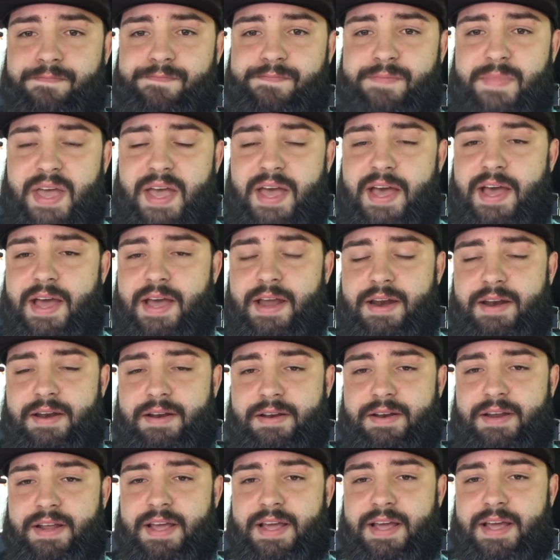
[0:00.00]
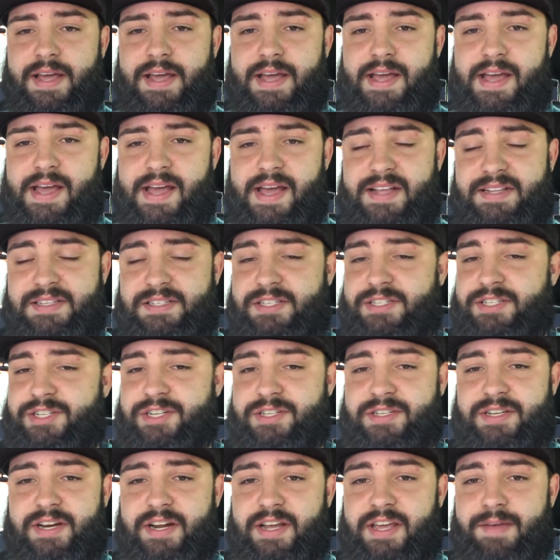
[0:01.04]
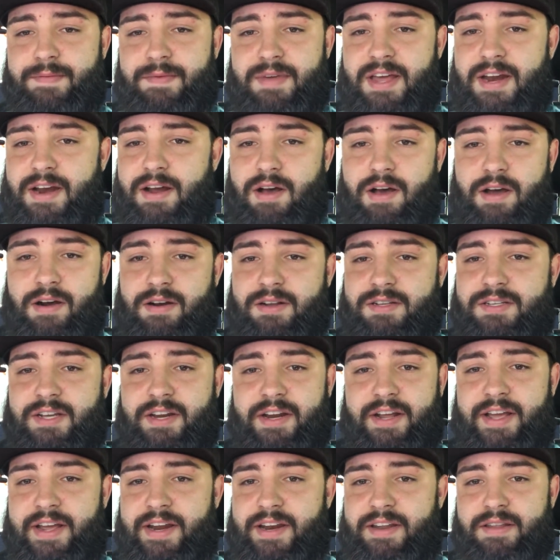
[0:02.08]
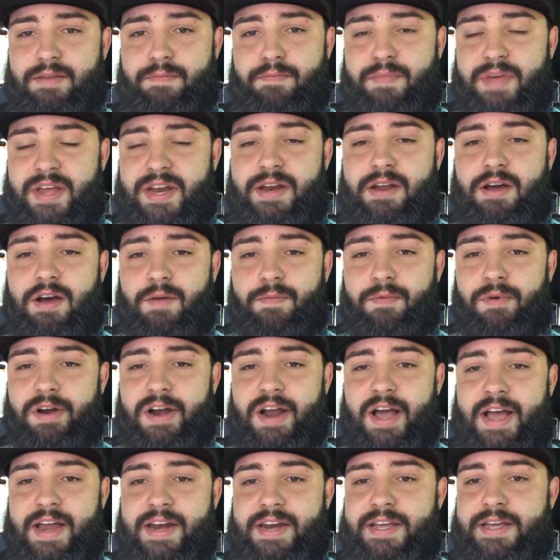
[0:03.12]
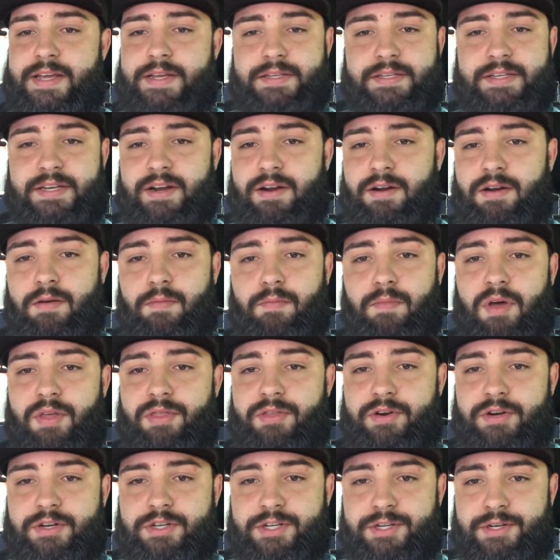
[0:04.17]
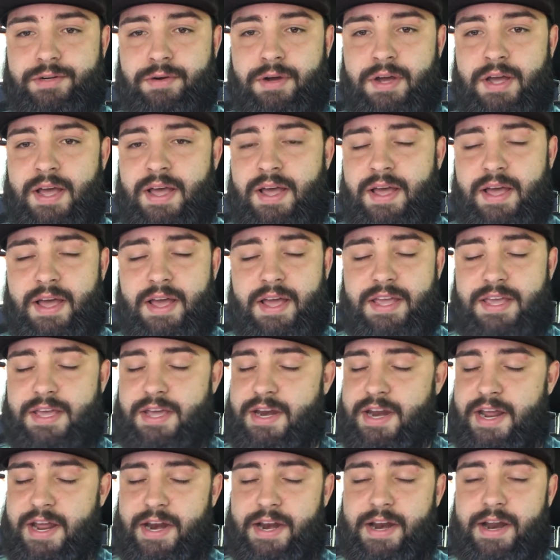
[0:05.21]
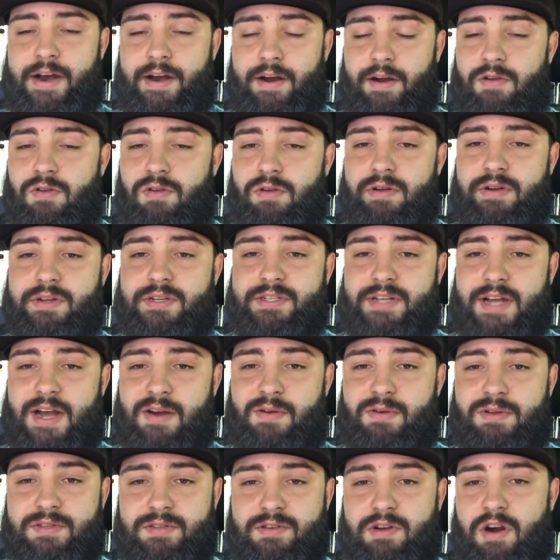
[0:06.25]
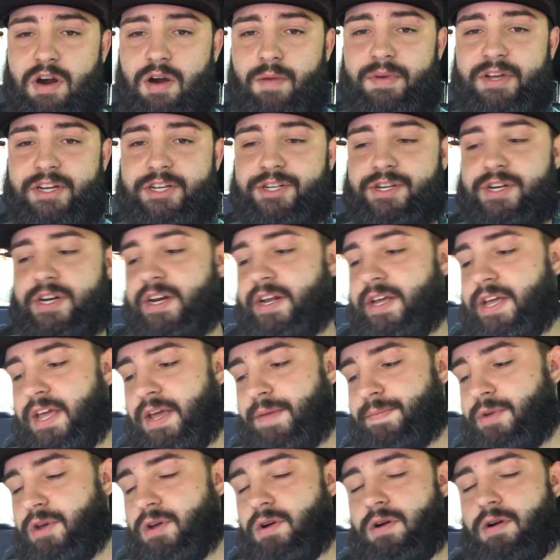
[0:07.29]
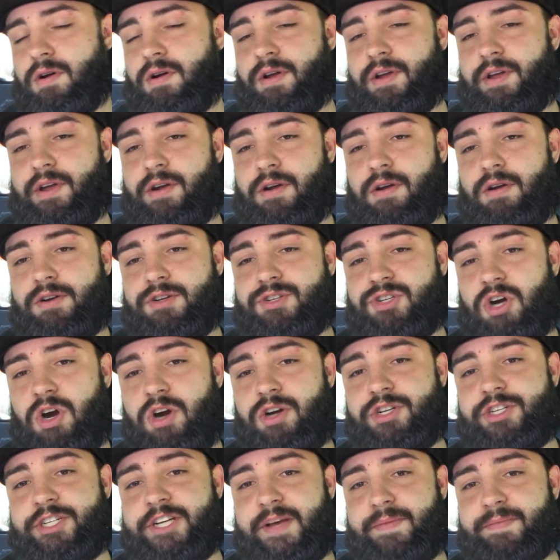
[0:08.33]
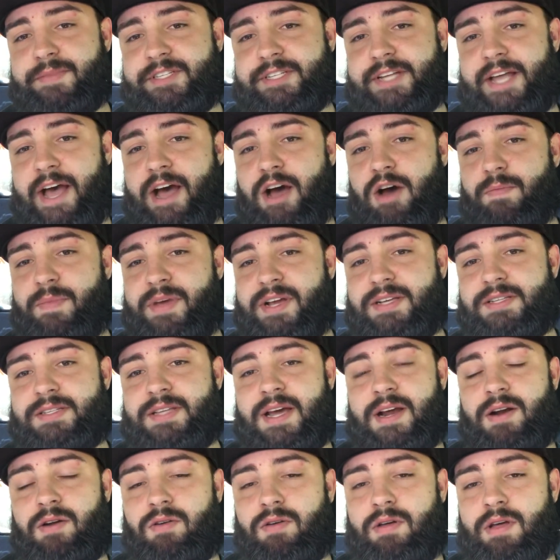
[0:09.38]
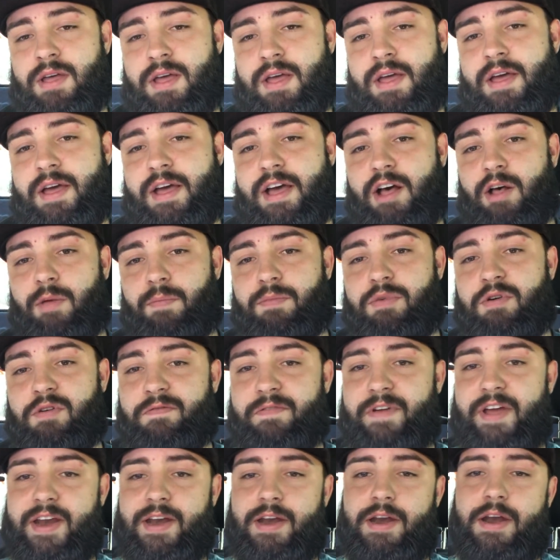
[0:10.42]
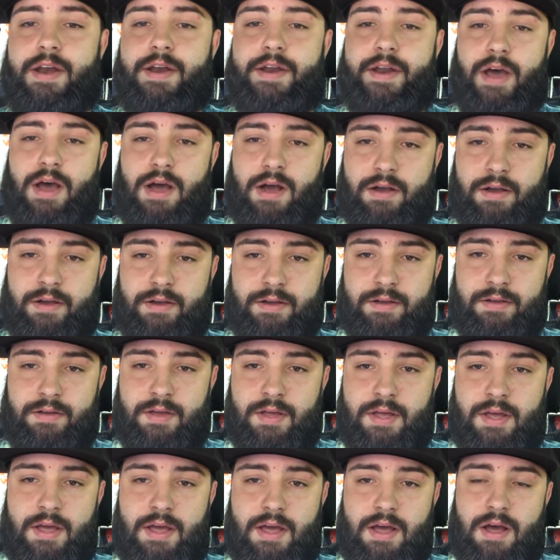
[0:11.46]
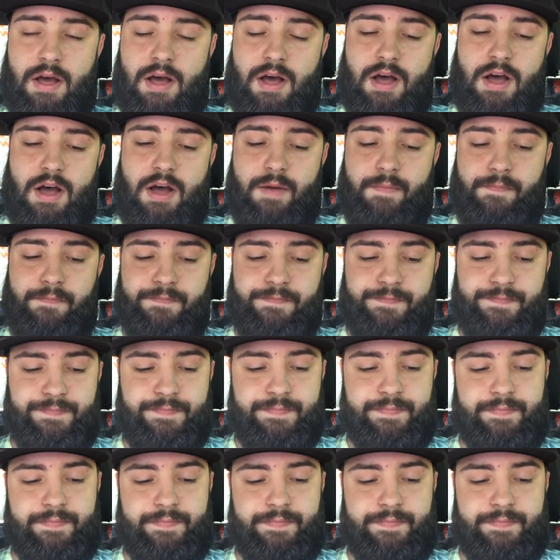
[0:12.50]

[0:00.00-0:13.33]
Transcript: And it's just gonna keep getting hotter. It's gonna get in the mid to upper 90s here in a month or two. You need an intercooler. The stock one's garbage. You need to keep your charge temps down, because that'll help prevent knock. And